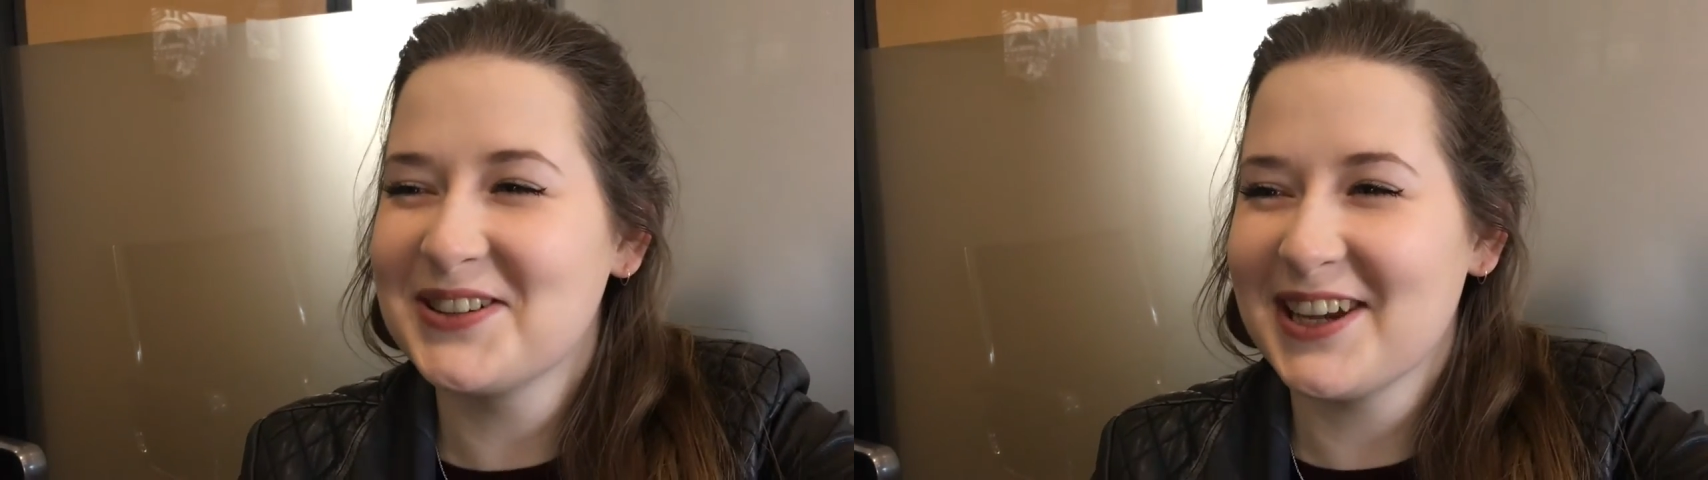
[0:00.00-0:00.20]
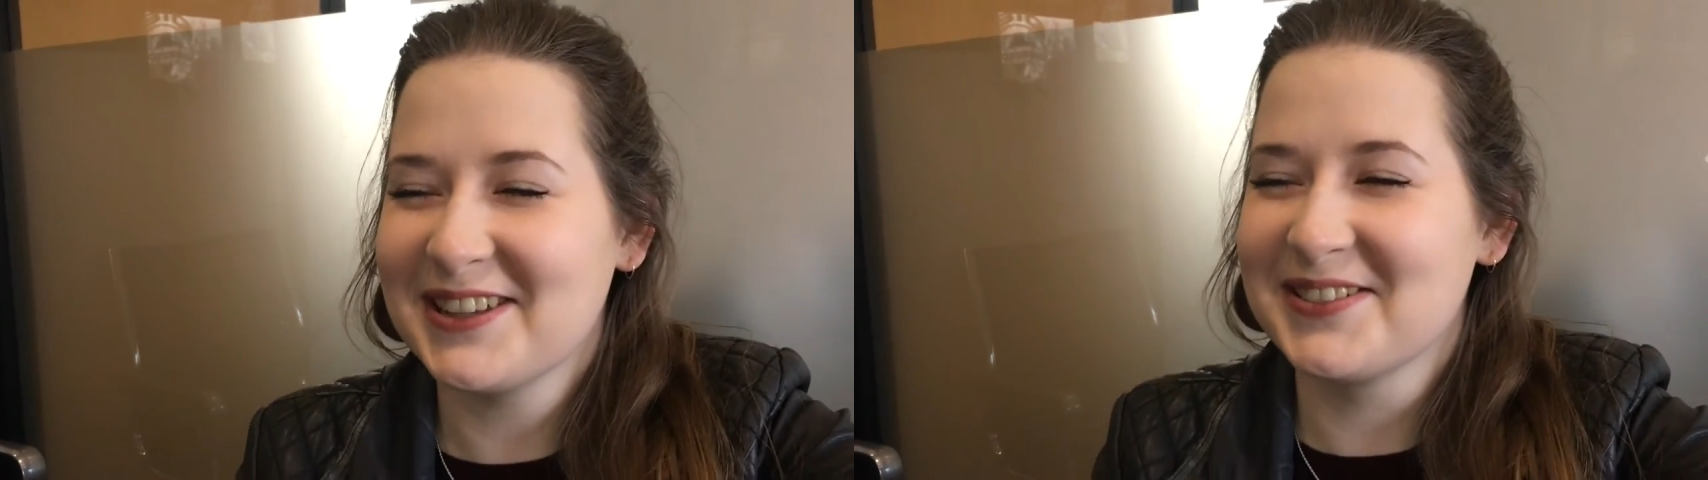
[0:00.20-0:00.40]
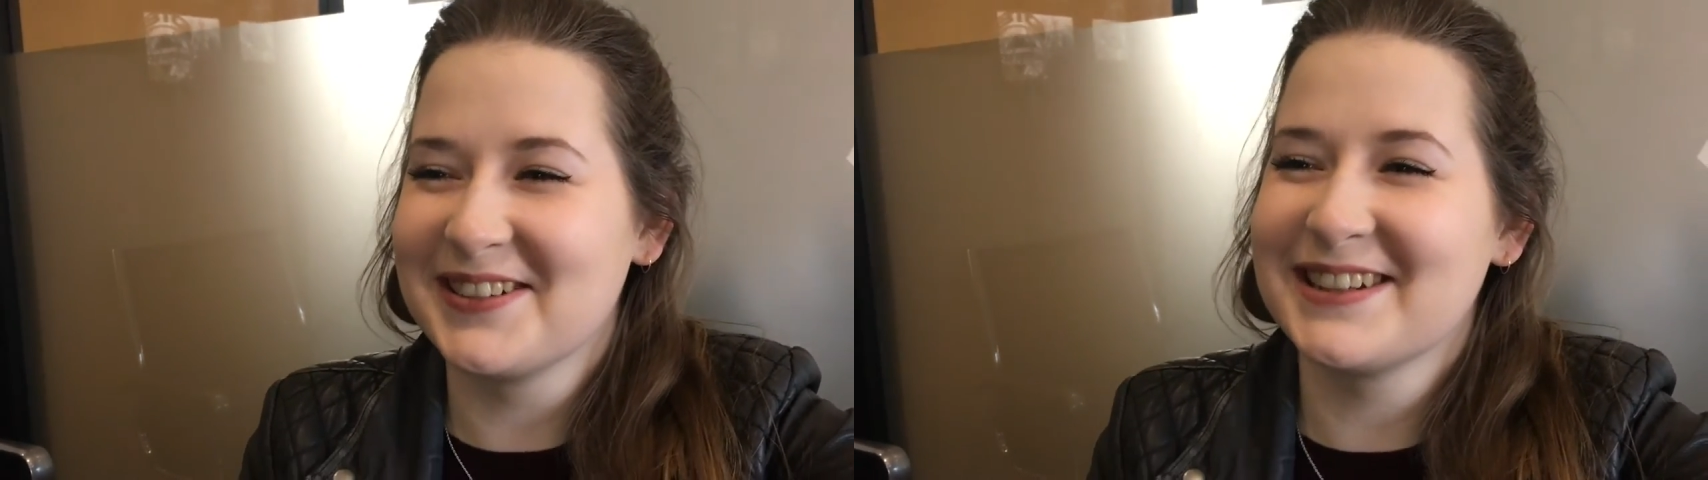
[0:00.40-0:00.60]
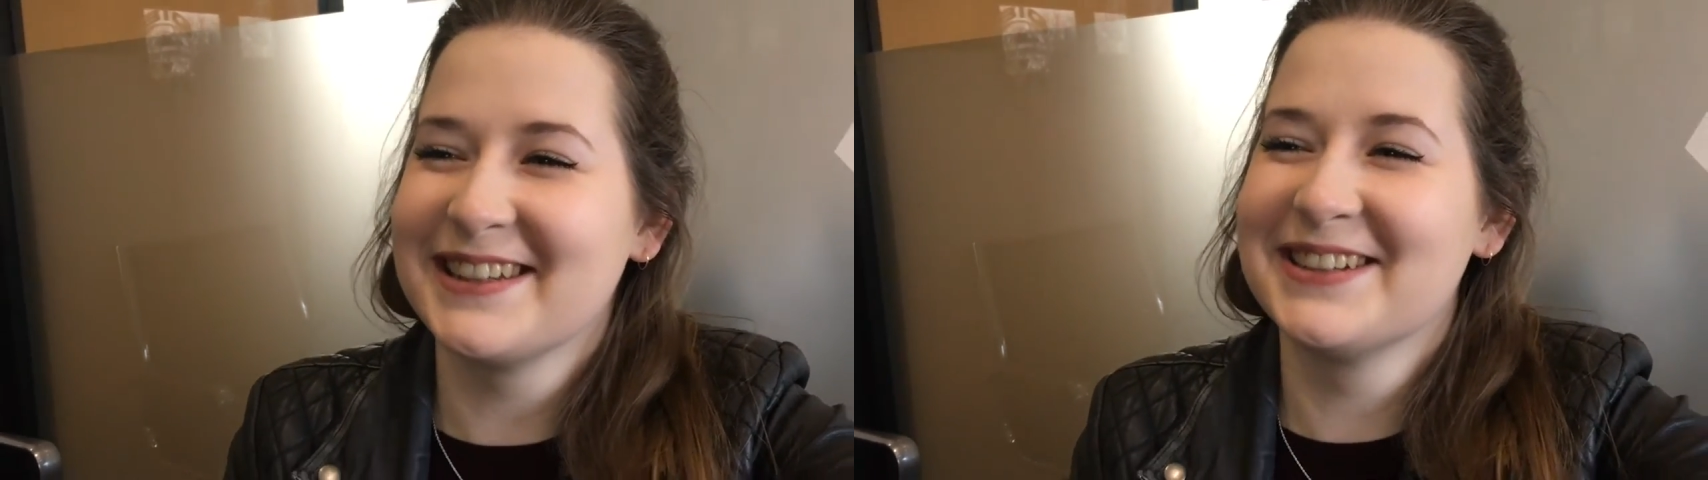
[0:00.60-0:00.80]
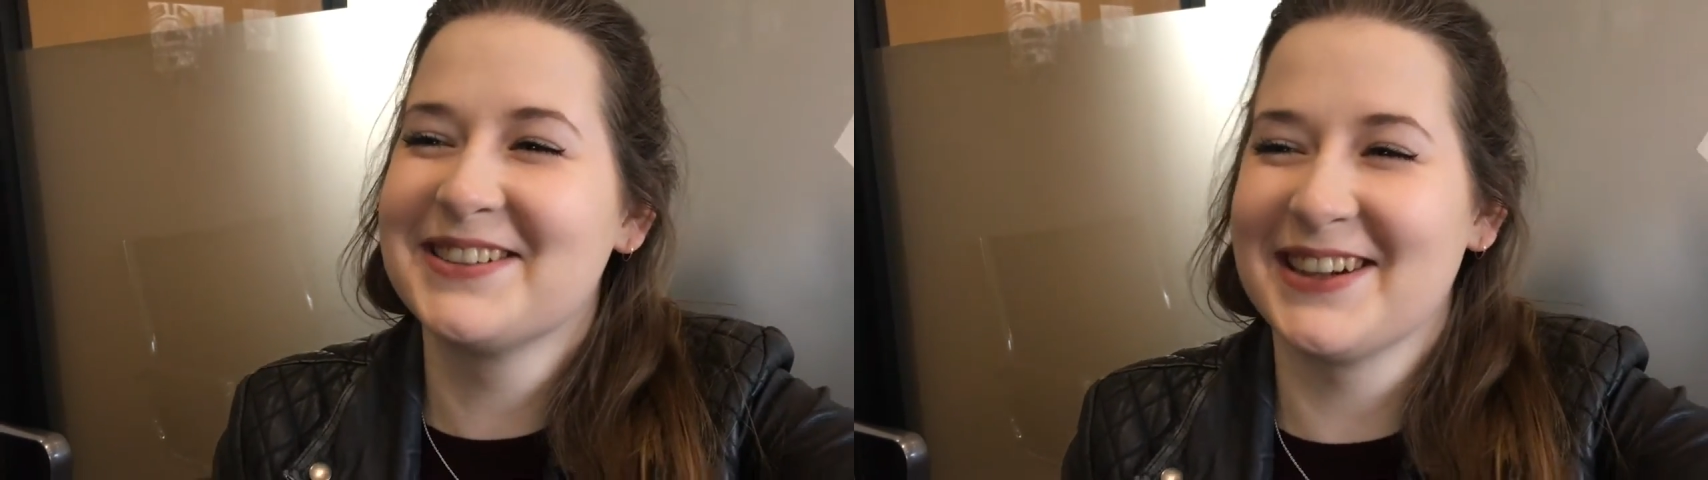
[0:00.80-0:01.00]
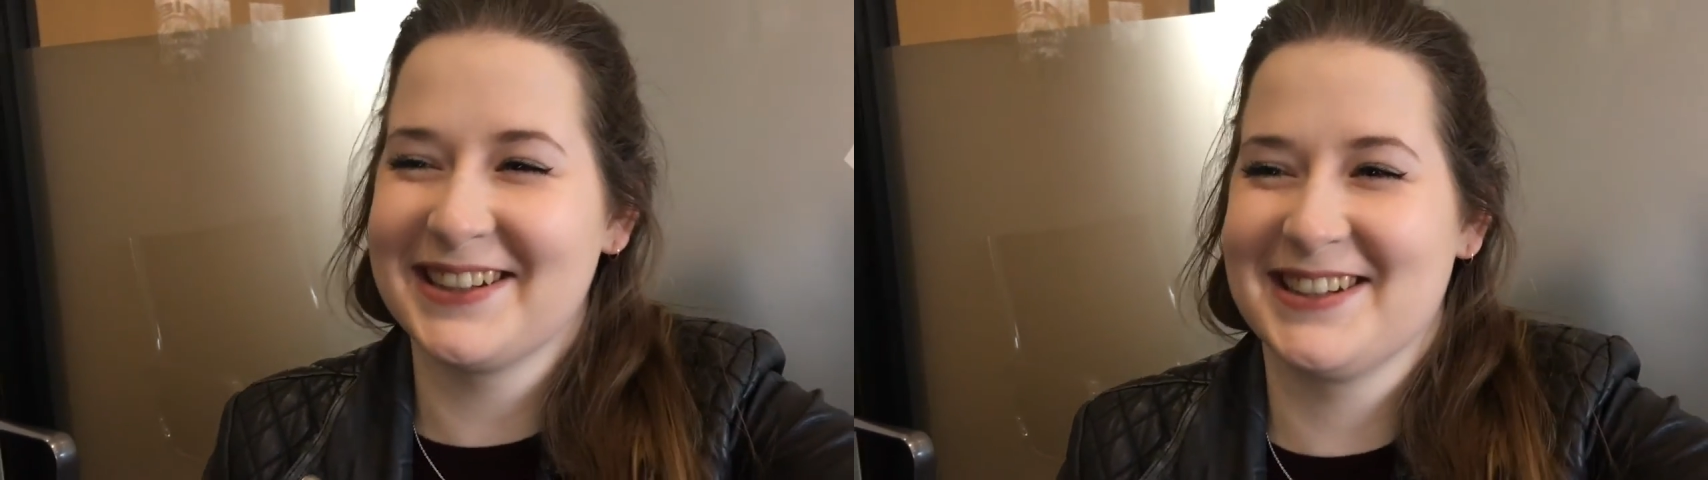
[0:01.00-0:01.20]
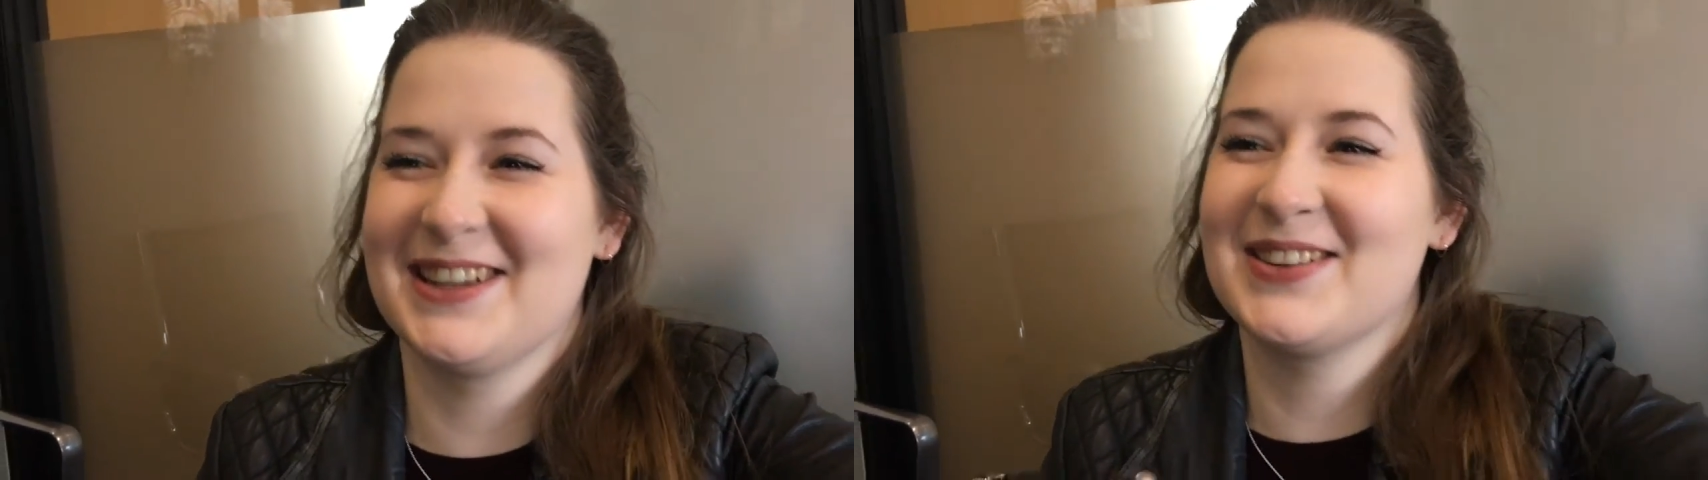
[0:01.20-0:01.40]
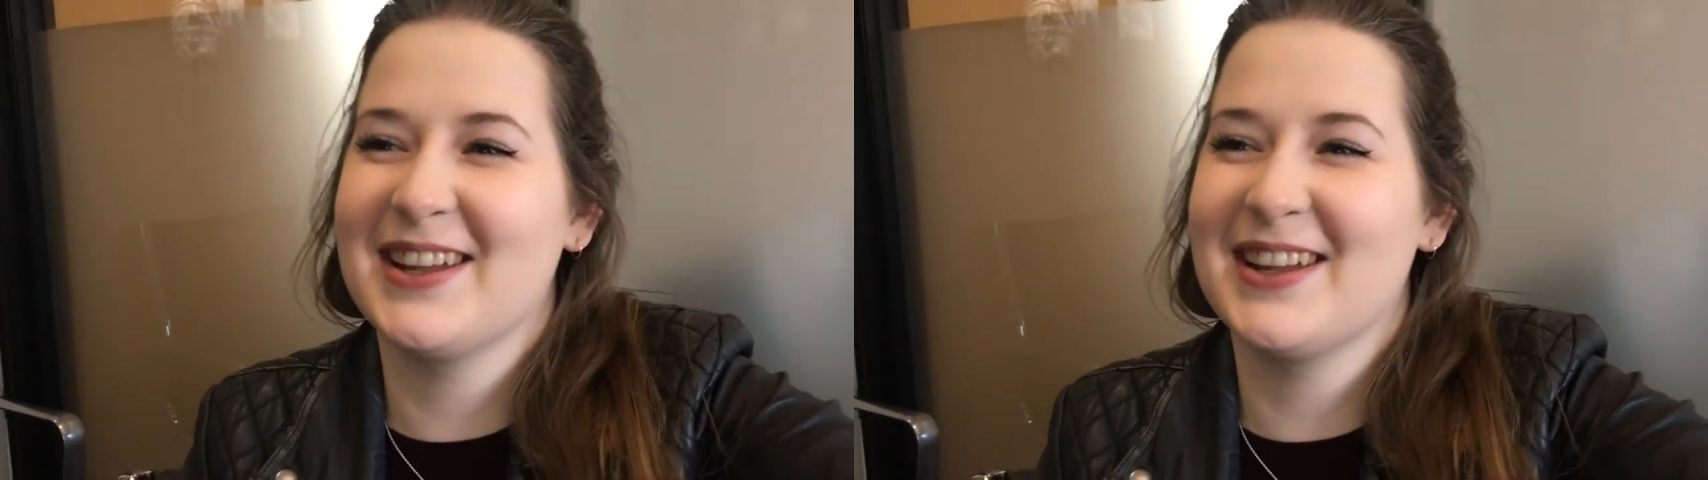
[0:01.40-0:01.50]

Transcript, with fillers: you Chesnoid in the introduction, so I